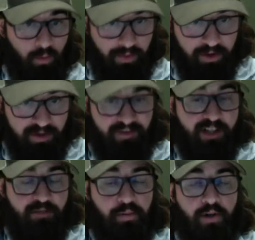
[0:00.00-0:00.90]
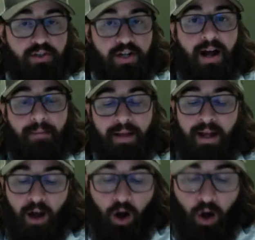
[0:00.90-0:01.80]
when those fish push up,
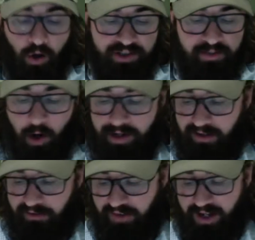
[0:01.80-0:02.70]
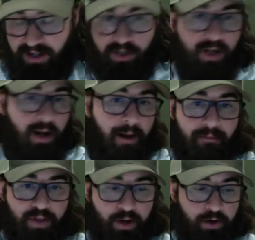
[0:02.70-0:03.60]
all spawning fish,
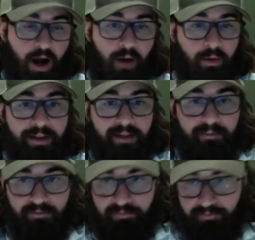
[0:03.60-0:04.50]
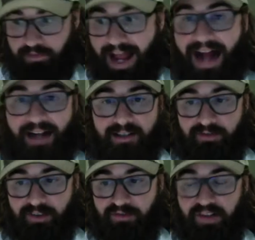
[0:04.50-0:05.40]
they're not really
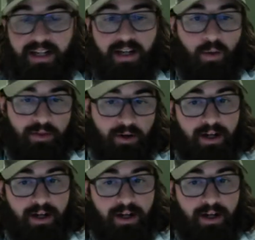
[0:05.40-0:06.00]
active in feeding when they're